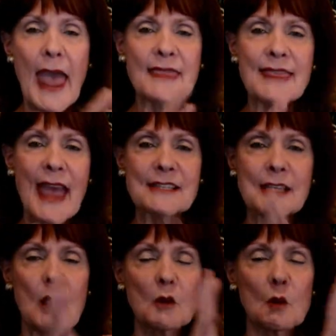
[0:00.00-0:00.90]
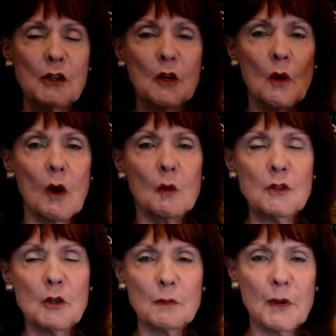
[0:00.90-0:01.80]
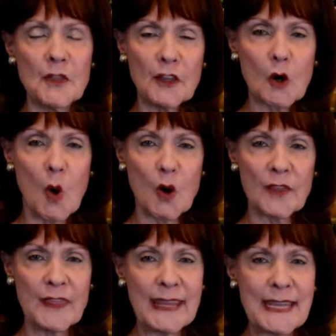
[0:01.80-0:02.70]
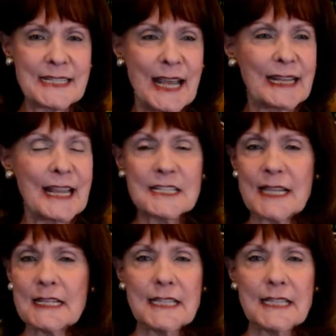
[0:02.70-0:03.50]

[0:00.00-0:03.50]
And that's when you when you put the core thing is like let's